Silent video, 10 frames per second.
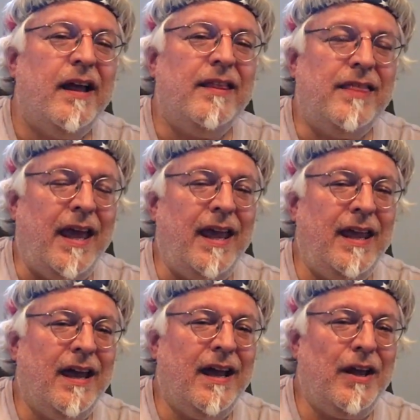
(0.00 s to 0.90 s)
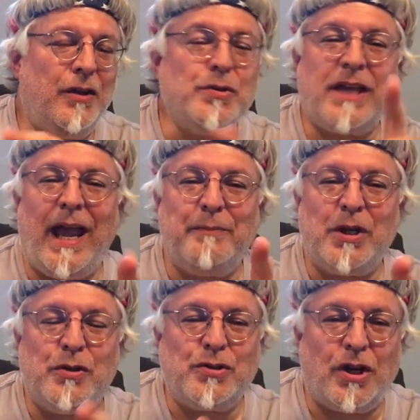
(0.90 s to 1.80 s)
They use Camden,
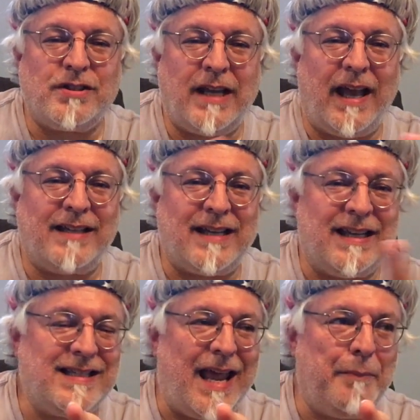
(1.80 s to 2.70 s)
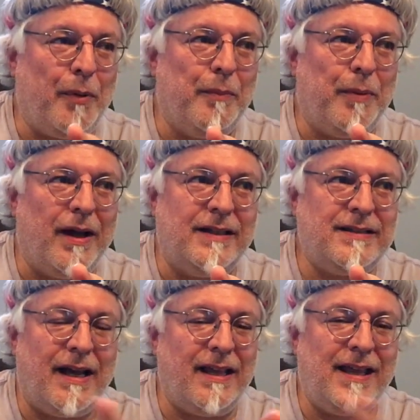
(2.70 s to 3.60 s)
New Jersey as an example, but
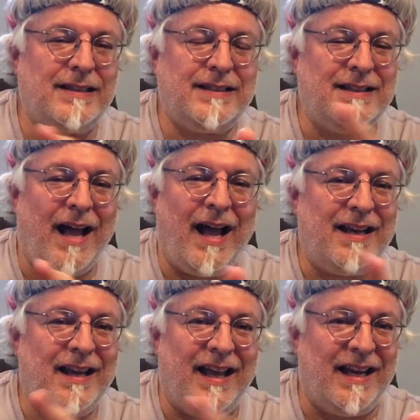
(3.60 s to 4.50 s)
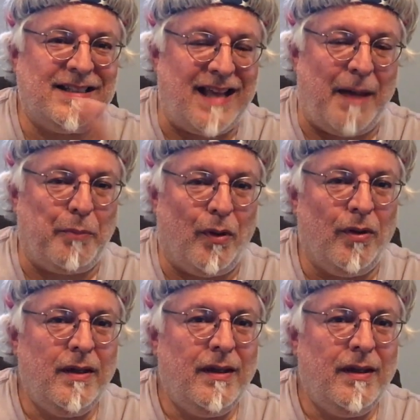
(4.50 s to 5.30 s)
that's not an example